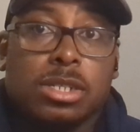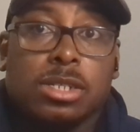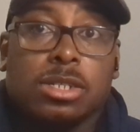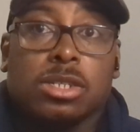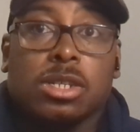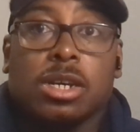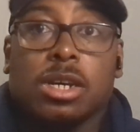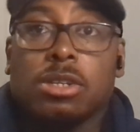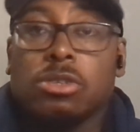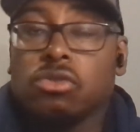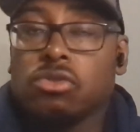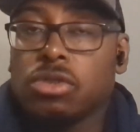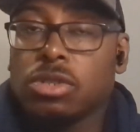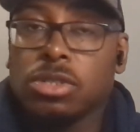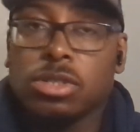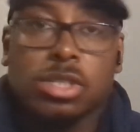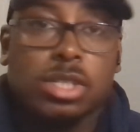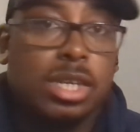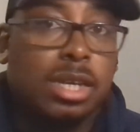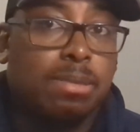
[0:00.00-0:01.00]
in this country, on
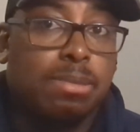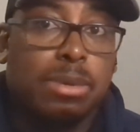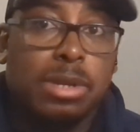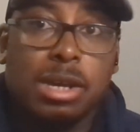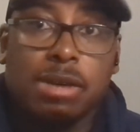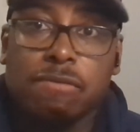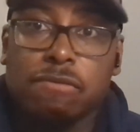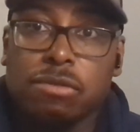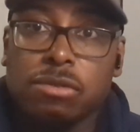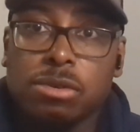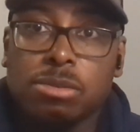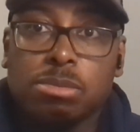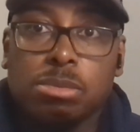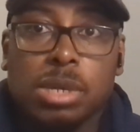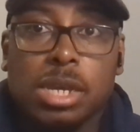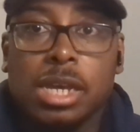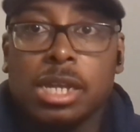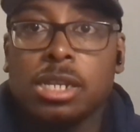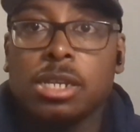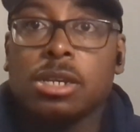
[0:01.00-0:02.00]
the same platform,
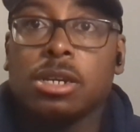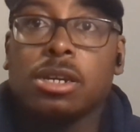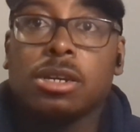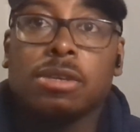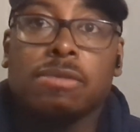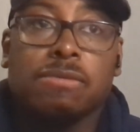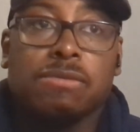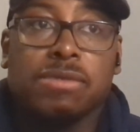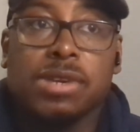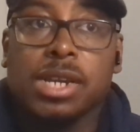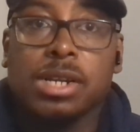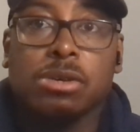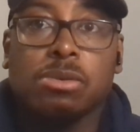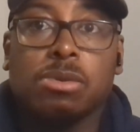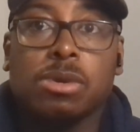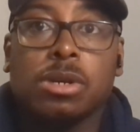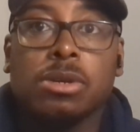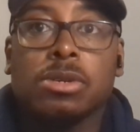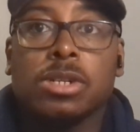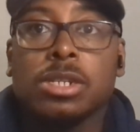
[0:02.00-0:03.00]
Eddie Hearn, Frank
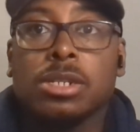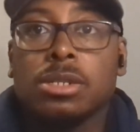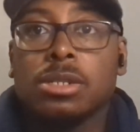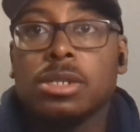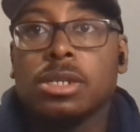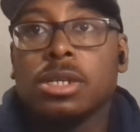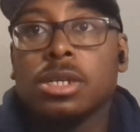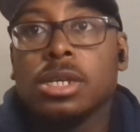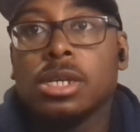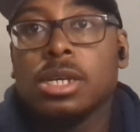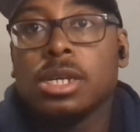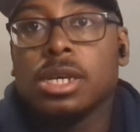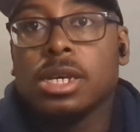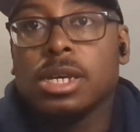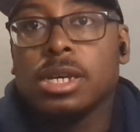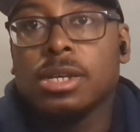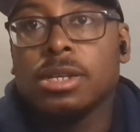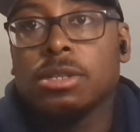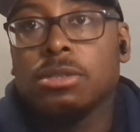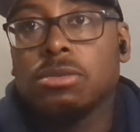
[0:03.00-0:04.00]
Warren,
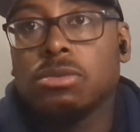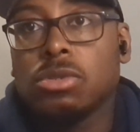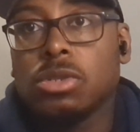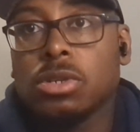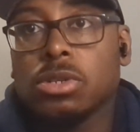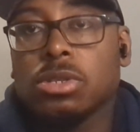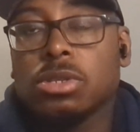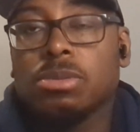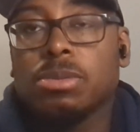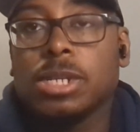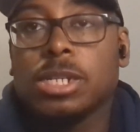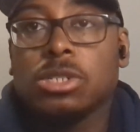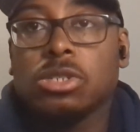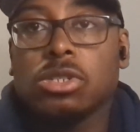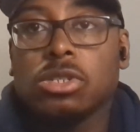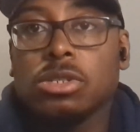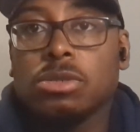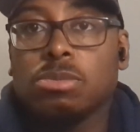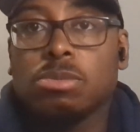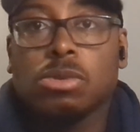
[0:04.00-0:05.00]
and not to
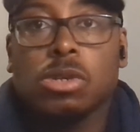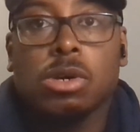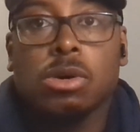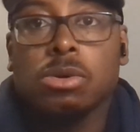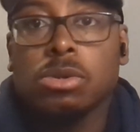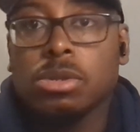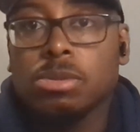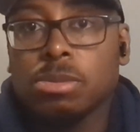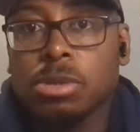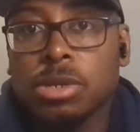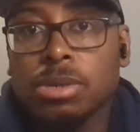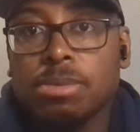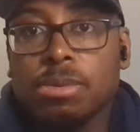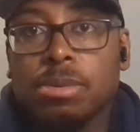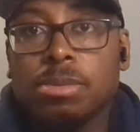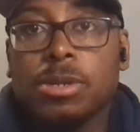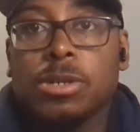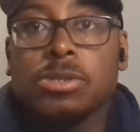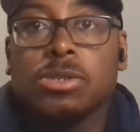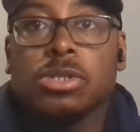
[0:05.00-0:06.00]
mention Golden Boy
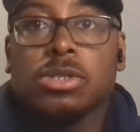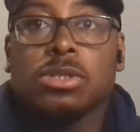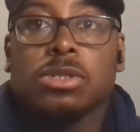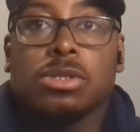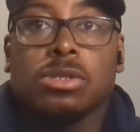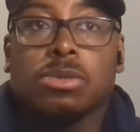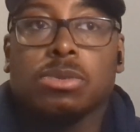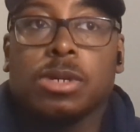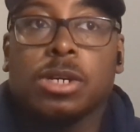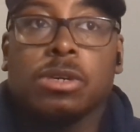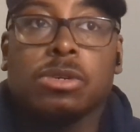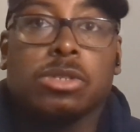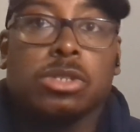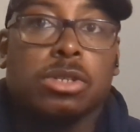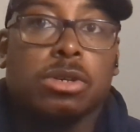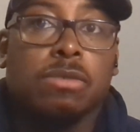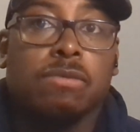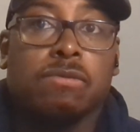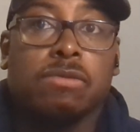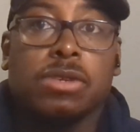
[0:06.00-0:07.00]
Promotions as well.
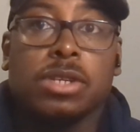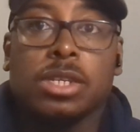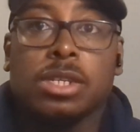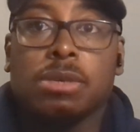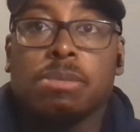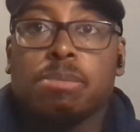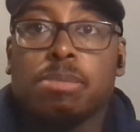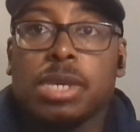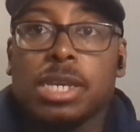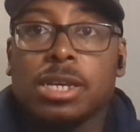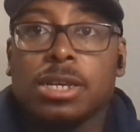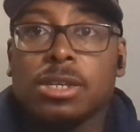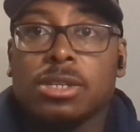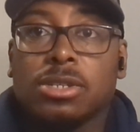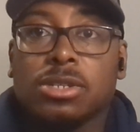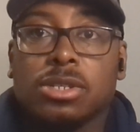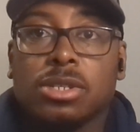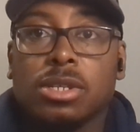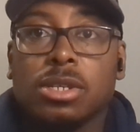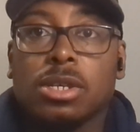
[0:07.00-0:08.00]
So three of the
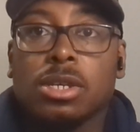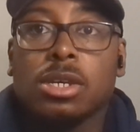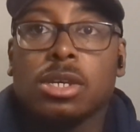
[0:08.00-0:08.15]
biggest